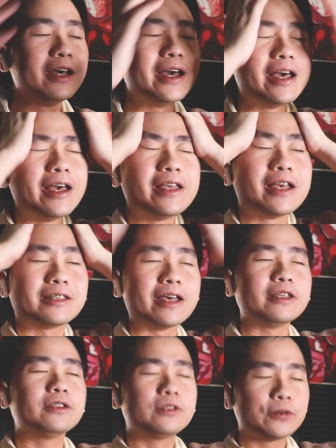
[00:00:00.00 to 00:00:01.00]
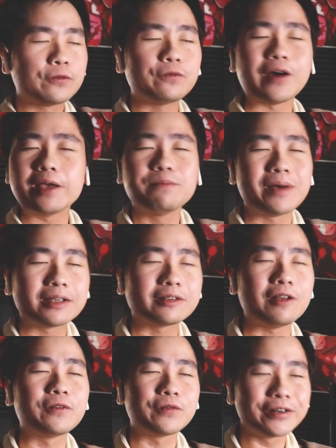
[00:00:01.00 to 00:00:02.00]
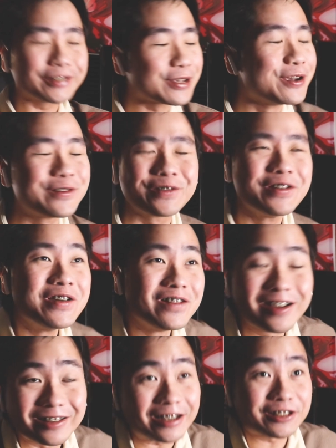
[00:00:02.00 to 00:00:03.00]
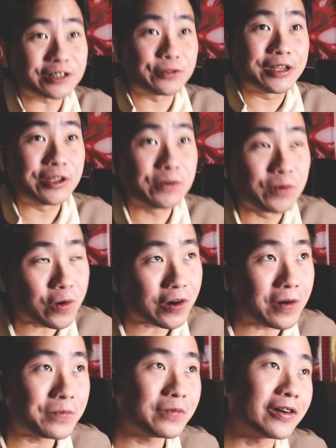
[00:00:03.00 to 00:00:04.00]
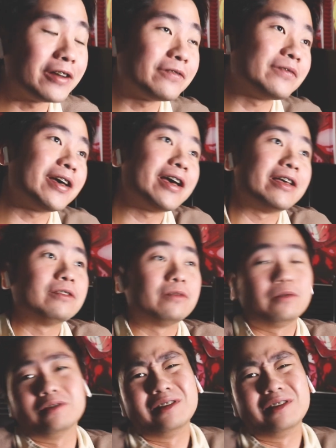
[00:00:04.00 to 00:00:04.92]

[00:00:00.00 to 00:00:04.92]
And yes, I need to find myself first because I just really woke up, but man,